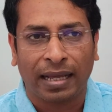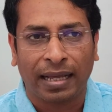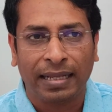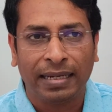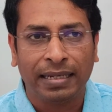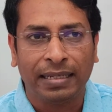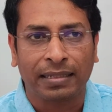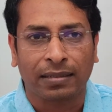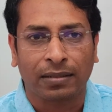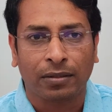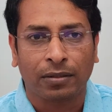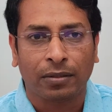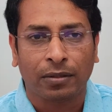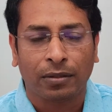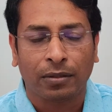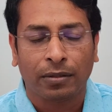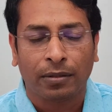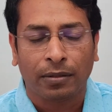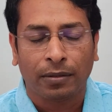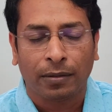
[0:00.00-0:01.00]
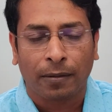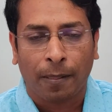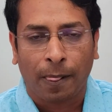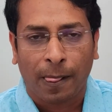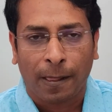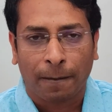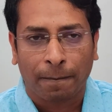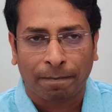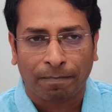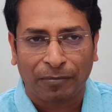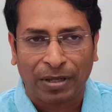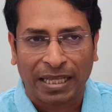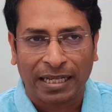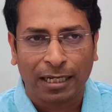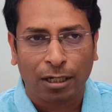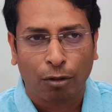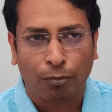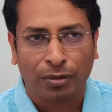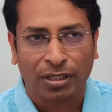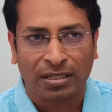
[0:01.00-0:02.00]

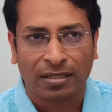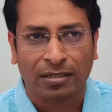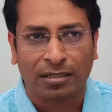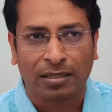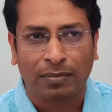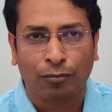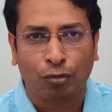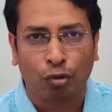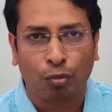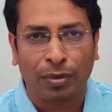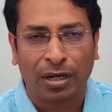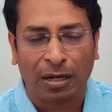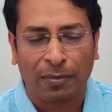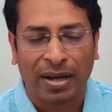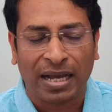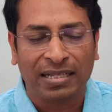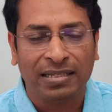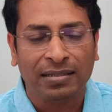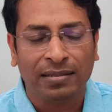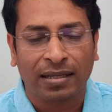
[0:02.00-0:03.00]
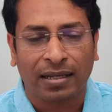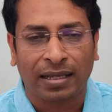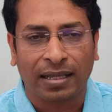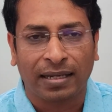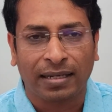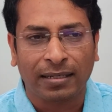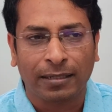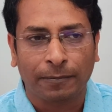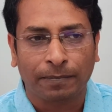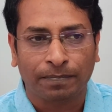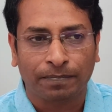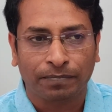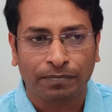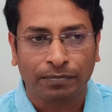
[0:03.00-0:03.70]
error of the system, to minimizing the error,